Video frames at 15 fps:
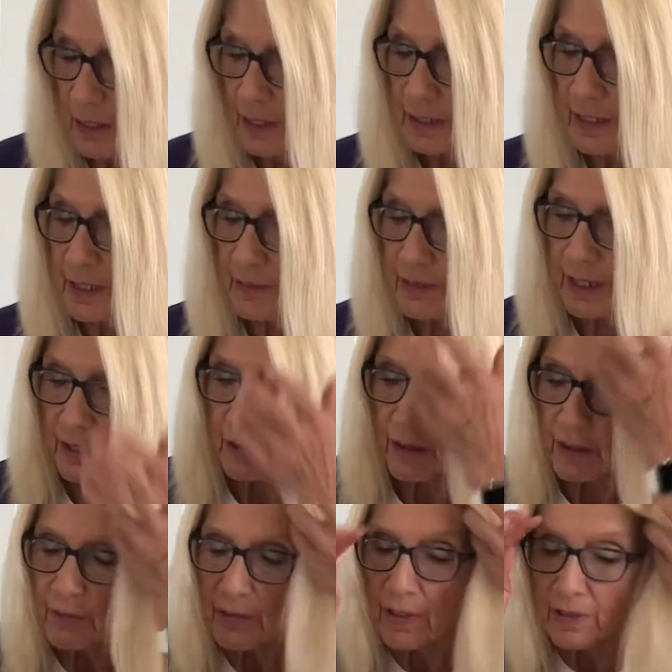Getting the air
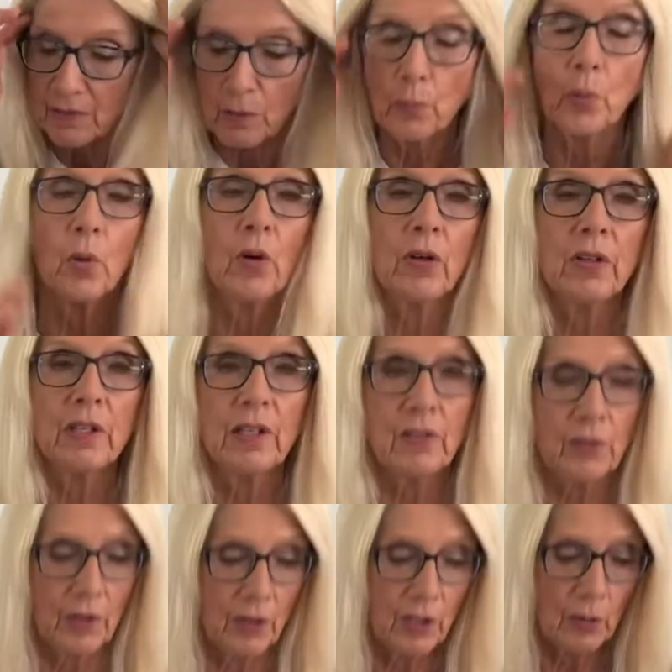out of it is important. It's
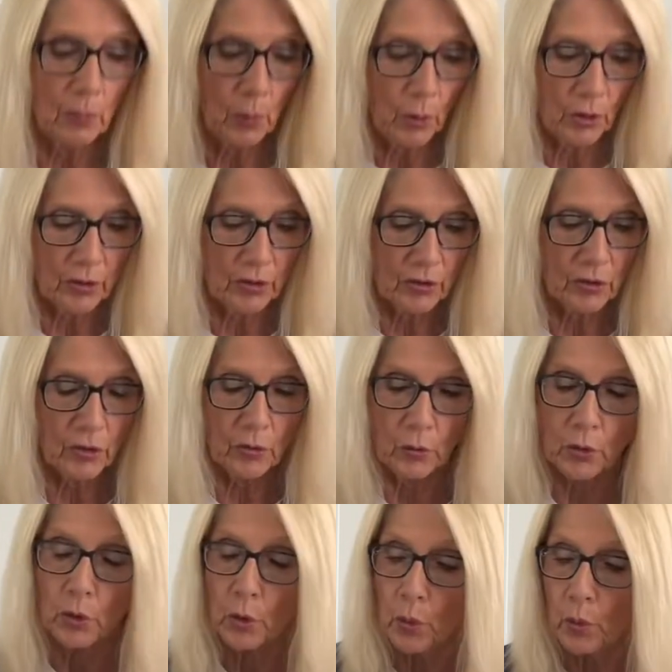very important to
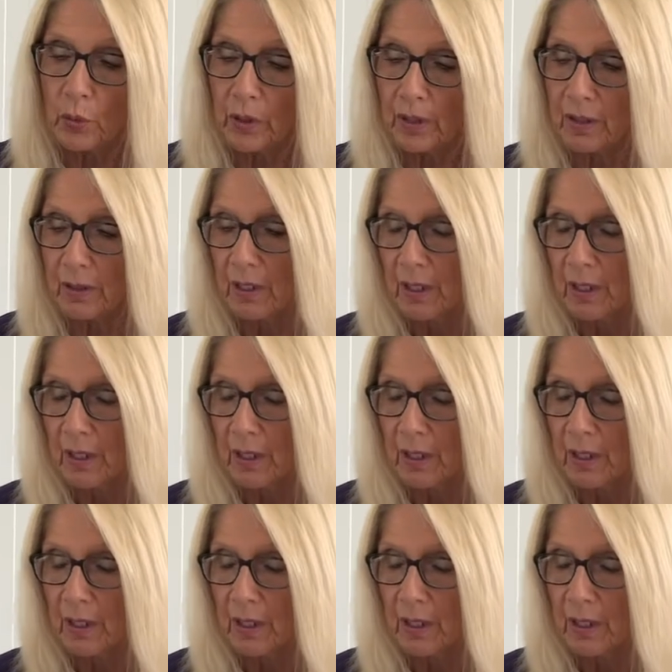cool it